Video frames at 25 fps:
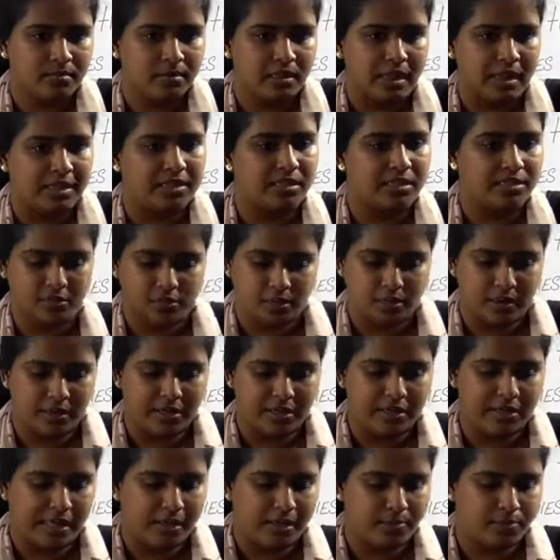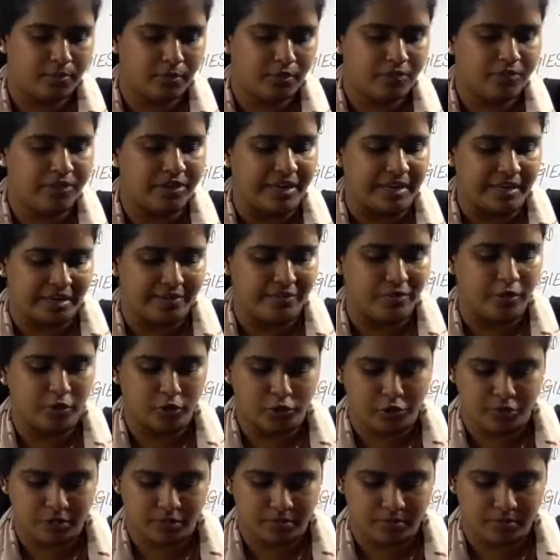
and this is one type of green revolution.